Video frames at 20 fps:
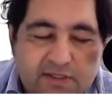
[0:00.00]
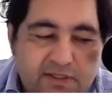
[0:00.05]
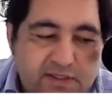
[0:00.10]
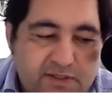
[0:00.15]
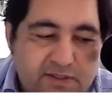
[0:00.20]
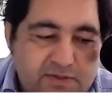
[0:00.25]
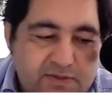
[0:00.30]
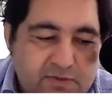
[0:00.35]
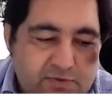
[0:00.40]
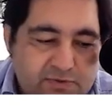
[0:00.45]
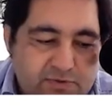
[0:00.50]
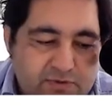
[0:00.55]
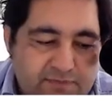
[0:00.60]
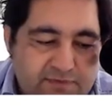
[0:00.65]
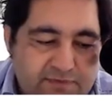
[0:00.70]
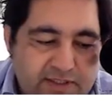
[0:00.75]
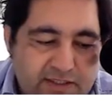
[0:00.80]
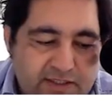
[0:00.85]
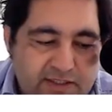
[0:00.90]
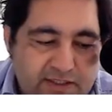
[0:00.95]
sort of
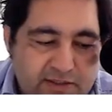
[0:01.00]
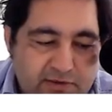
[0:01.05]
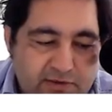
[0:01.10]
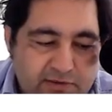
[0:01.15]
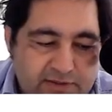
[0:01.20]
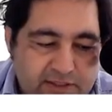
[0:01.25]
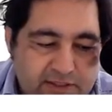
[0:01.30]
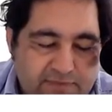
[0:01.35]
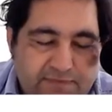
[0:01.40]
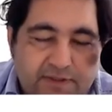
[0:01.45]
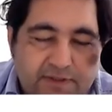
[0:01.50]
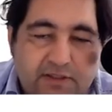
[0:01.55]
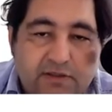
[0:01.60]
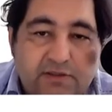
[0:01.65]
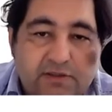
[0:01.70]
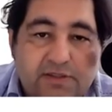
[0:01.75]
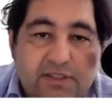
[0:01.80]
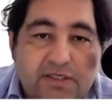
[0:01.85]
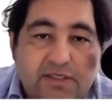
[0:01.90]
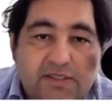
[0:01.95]
technical
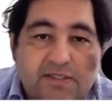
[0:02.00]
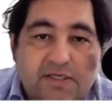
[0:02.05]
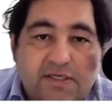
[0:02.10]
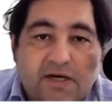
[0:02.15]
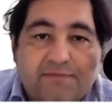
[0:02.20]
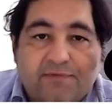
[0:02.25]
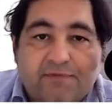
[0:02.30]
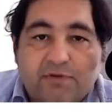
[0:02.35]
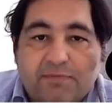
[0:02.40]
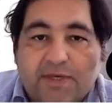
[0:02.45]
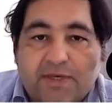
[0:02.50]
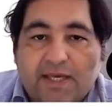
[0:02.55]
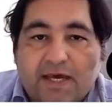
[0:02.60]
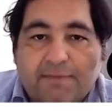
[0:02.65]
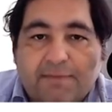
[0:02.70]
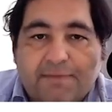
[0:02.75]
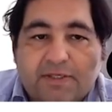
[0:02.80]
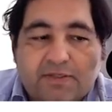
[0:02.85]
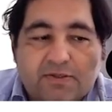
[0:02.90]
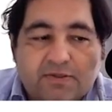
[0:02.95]
difficulties, I would be
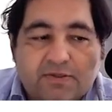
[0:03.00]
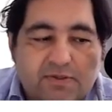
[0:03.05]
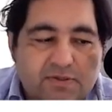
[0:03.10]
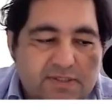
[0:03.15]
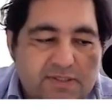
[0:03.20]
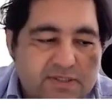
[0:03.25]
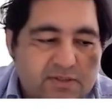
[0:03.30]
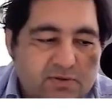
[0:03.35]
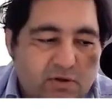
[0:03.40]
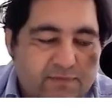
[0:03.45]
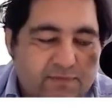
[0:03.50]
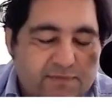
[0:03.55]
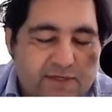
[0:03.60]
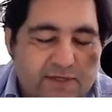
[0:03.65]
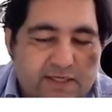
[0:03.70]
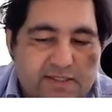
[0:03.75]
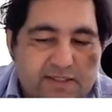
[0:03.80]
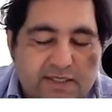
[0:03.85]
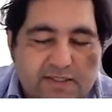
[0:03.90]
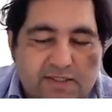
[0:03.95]
happy to resolve
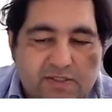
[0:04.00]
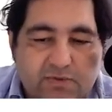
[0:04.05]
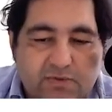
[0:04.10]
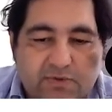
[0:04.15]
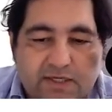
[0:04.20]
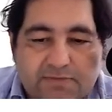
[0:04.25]
that as soon as